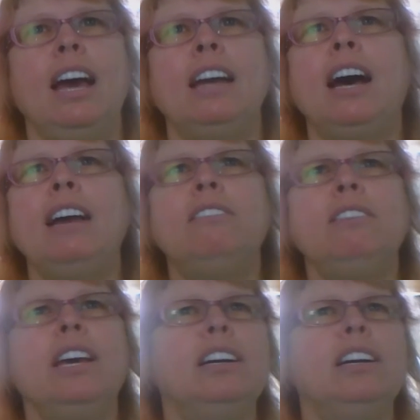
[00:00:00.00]
And I
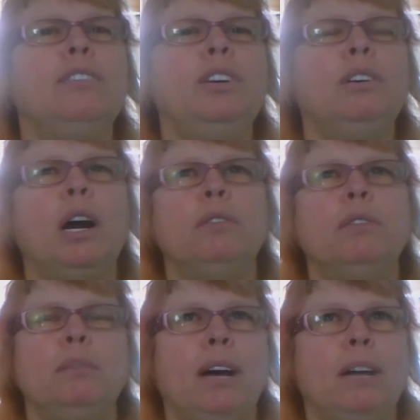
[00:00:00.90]
don't care if you are a
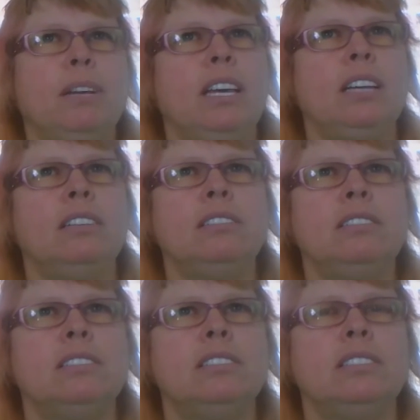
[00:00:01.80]
Republican